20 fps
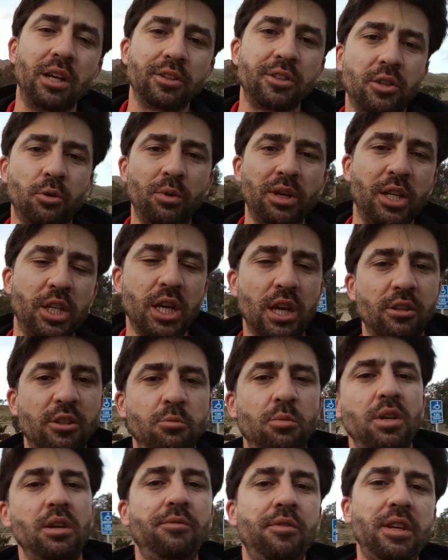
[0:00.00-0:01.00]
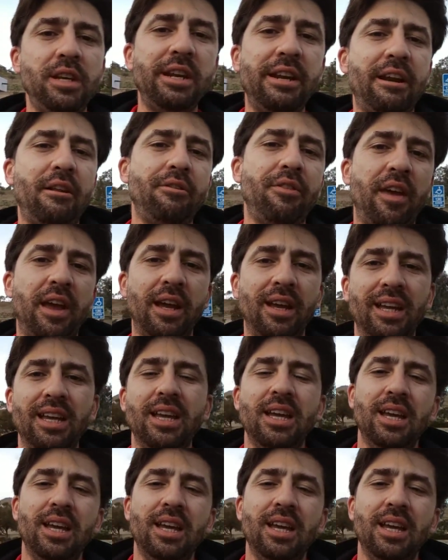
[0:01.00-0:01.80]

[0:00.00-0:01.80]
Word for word: so reach out to me if you need anything.